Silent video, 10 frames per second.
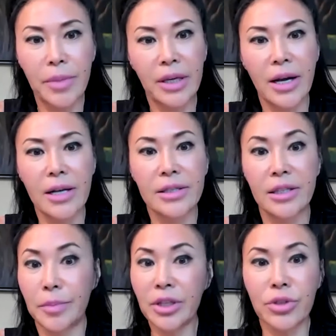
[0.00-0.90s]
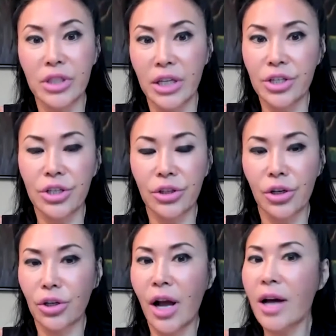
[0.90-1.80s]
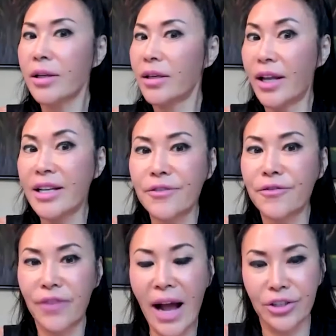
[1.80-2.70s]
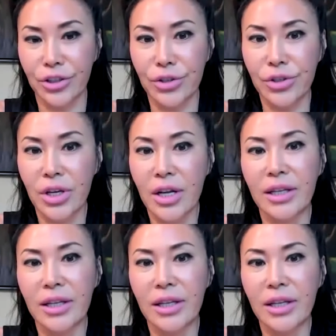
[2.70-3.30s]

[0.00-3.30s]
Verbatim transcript: Because in a petri dish, there are a lot less factors.